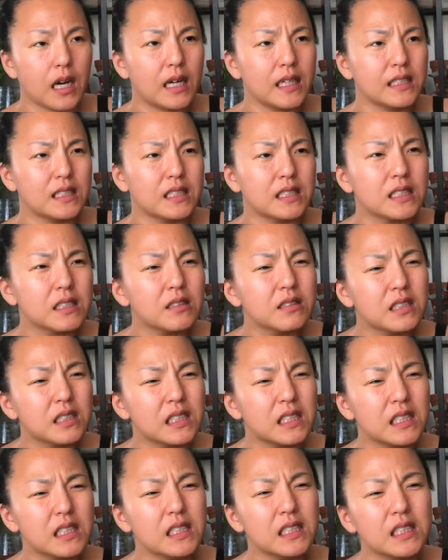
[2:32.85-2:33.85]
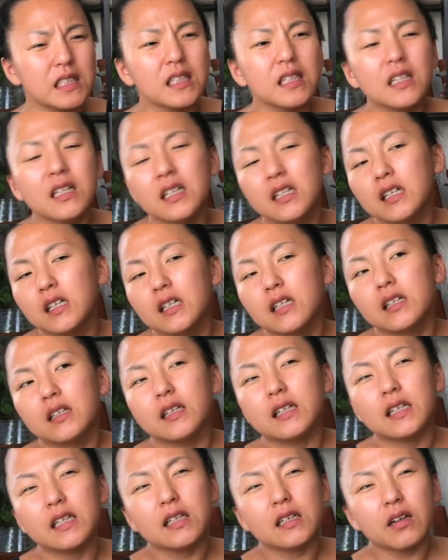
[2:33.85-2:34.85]
I still see
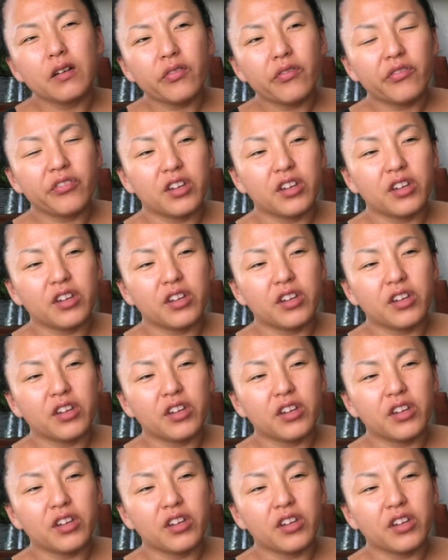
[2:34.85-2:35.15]
like a